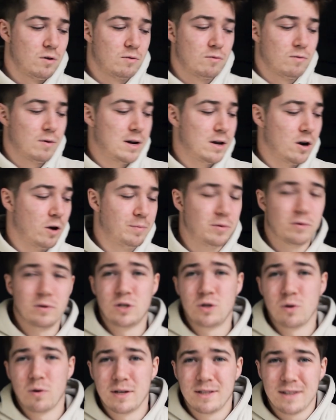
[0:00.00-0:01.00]
really hope you
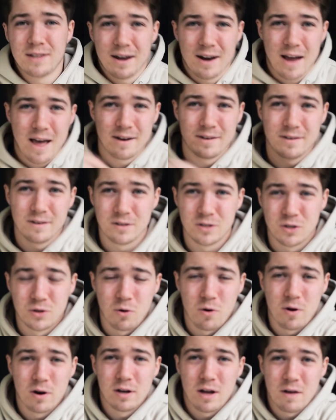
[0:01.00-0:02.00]
enjoyed that editing
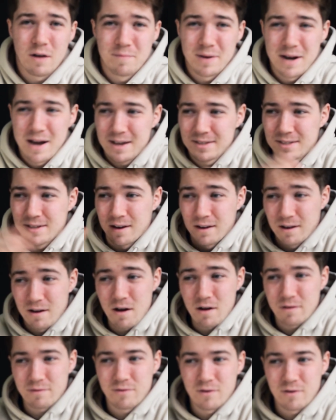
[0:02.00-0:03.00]
tutorial. I've been asked a
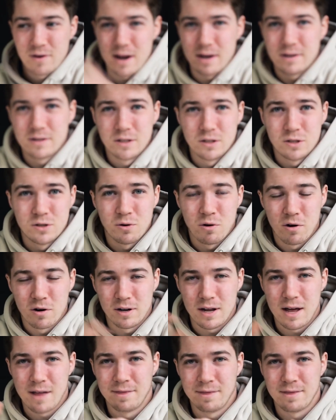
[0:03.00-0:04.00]
lot for an editing
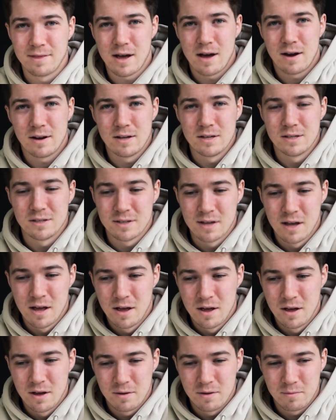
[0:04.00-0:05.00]
tutorial and that is
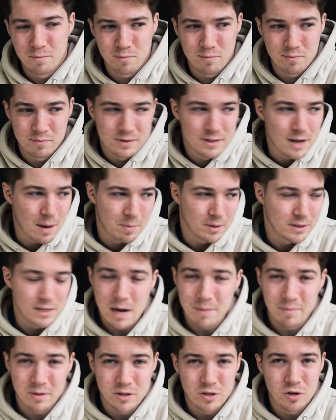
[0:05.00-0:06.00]
step by
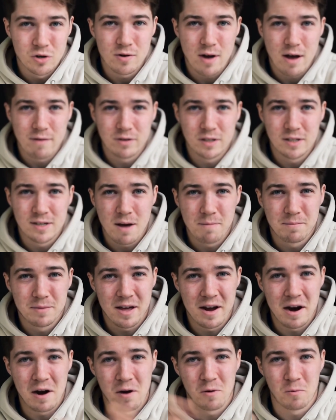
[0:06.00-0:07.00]
step. I show you every step
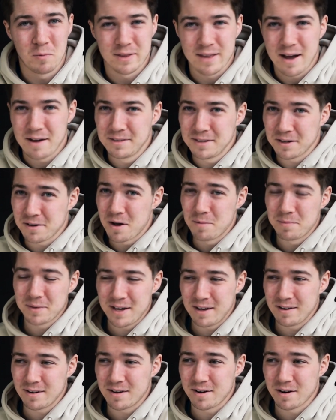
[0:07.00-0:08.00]
there without the
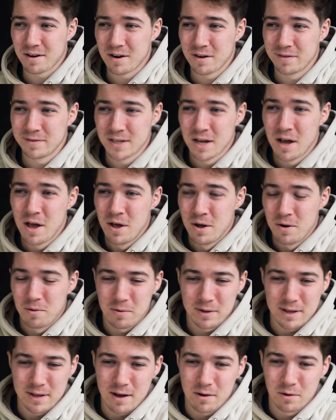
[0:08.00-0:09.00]
complicated curves
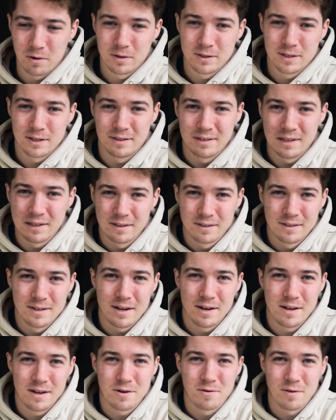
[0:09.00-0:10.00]
without all the little
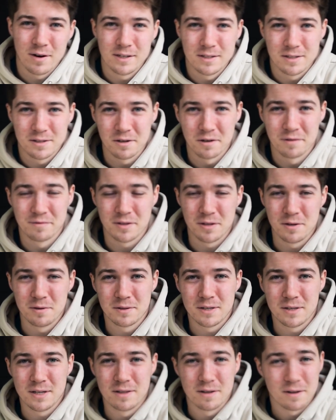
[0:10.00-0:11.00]
nitty gritty stuff that you
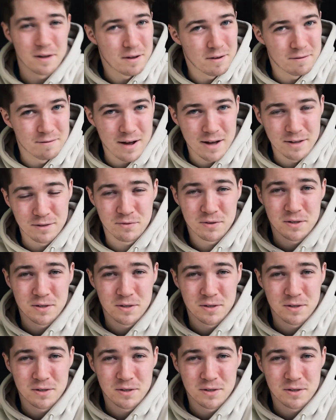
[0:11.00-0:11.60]
see that advanced